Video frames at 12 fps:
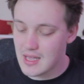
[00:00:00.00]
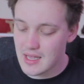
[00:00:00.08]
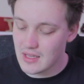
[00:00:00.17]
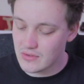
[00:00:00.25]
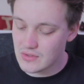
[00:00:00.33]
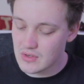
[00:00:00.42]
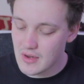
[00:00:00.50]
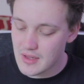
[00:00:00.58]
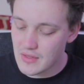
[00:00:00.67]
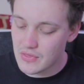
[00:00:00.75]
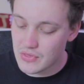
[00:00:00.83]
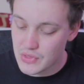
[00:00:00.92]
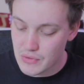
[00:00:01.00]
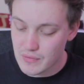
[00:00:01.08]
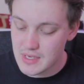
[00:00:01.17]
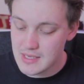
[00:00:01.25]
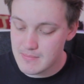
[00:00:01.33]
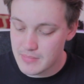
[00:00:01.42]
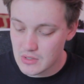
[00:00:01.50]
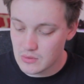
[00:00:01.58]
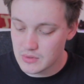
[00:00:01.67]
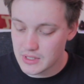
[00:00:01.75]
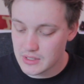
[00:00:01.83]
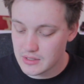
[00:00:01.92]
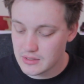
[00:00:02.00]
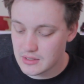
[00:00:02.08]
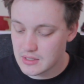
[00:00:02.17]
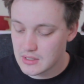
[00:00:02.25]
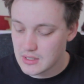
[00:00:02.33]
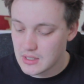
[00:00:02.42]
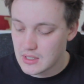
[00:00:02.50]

It's like 3 buildings